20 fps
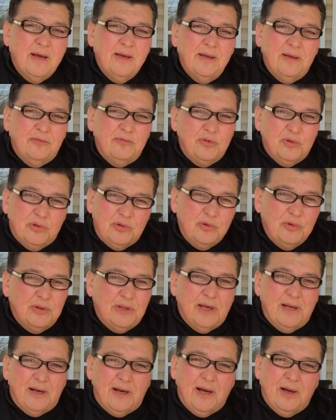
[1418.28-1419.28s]
if you do
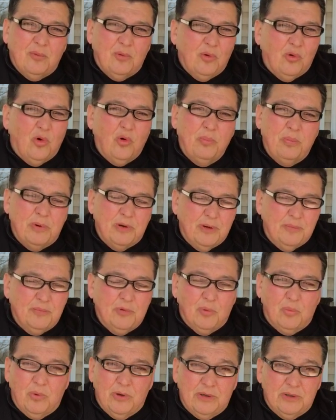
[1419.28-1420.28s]
that, I will open up
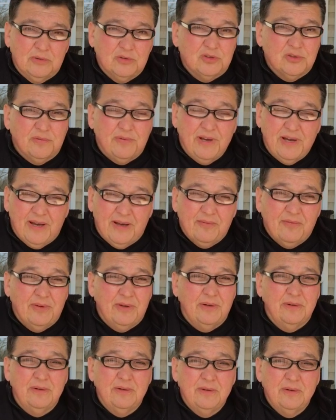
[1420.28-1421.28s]
the windows of
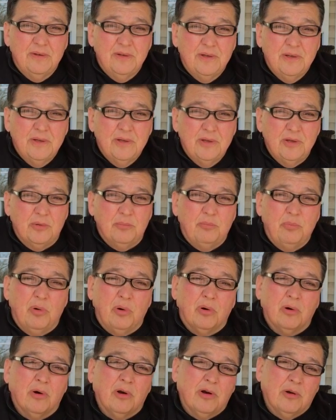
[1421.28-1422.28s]
heaven and
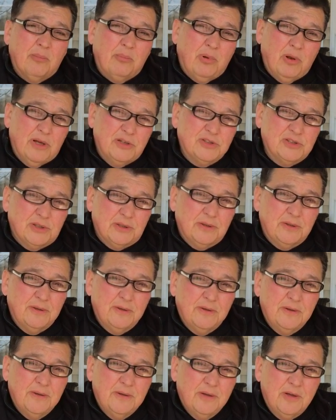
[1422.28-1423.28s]
pour out a blessing
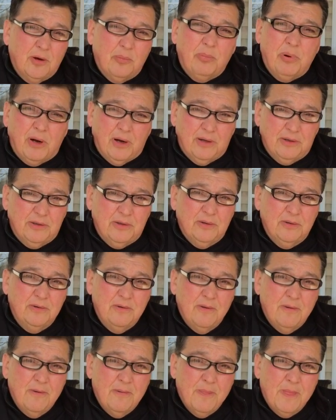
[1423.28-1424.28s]
upon you.
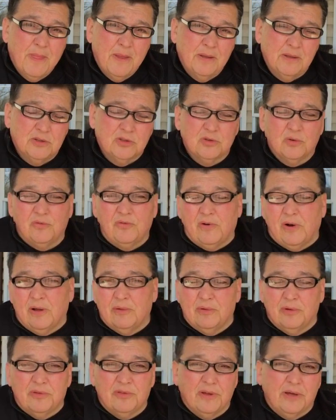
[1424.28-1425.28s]
And so,
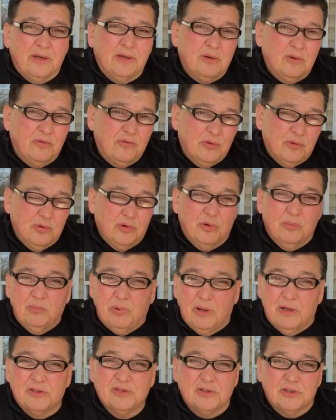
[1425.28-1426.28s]
Father, thank you for your
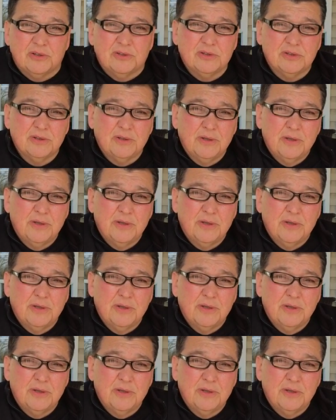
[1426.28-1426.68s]
blessings.